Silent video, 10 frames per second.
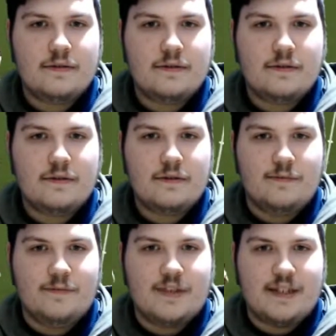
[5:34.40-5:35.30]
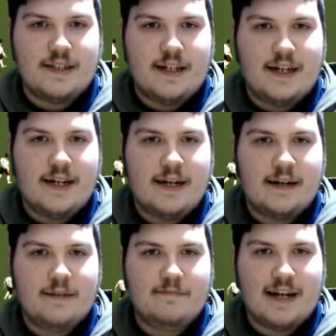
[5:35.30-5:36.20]
Umtiti
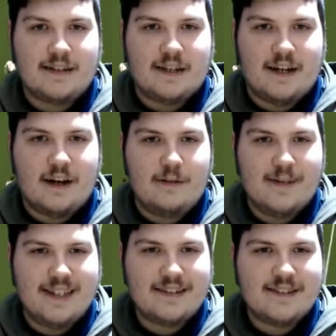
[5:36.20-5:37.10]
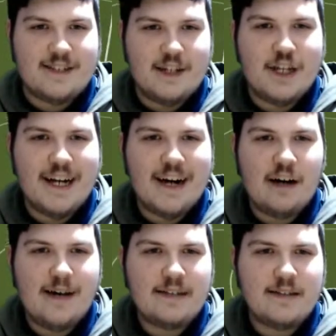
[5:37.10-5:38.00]
back to Gomez. That's Sergi
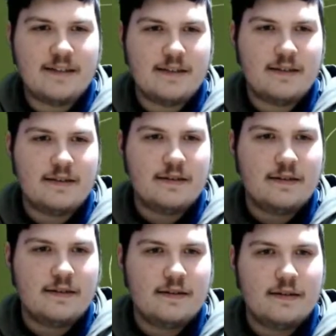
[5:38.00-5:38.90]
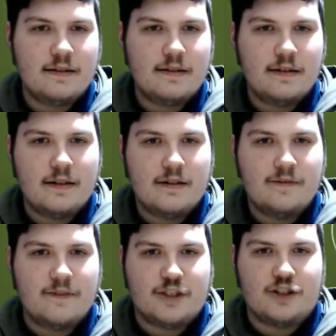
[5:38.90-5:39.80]
Gomez.
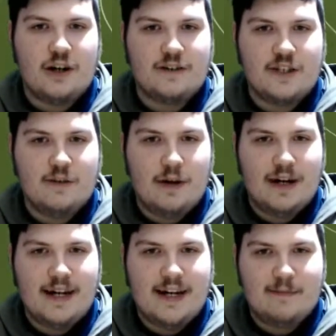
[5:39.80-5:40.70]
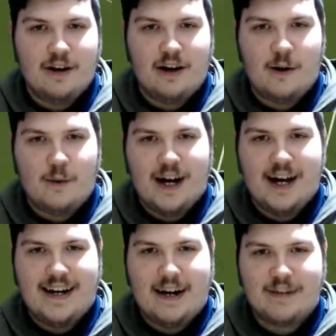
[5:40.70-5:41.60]
Estranson away, Morrow away.
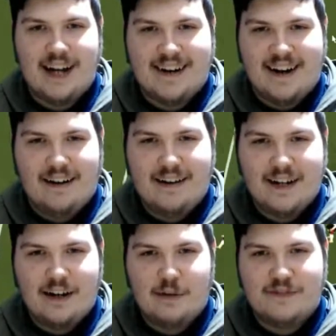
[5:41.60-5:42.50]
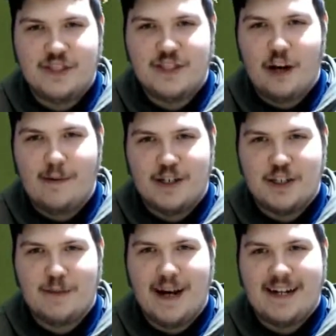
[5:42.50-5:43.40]
Now Delgado with so much
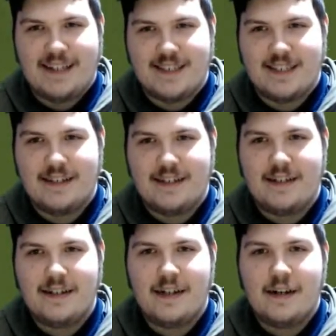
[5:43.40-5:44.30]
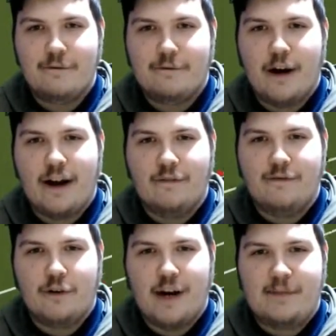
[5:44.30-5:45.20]
space. Three on
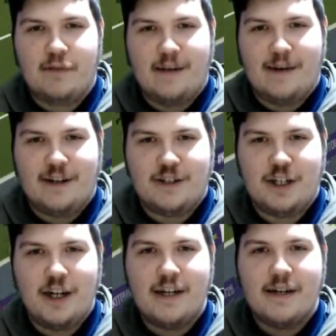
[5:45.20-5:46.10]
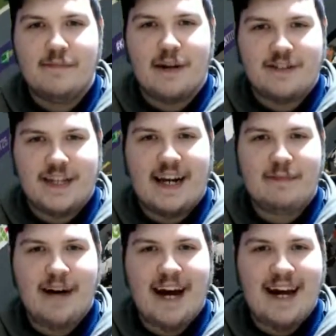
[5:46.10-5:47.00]
three, pretty much. Barca getting
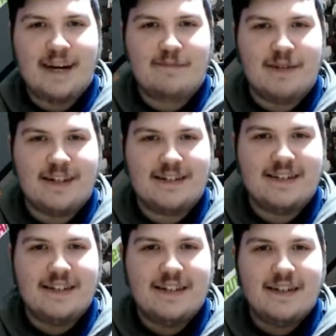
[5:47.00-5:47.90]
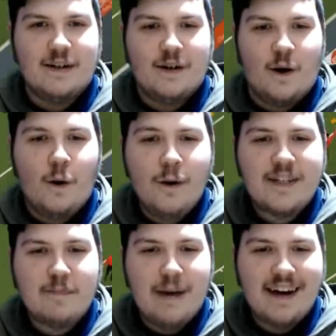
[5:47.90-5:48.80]
back, but... Oh, it's a
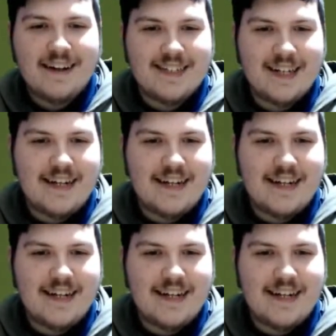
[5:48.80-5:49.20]
penalty!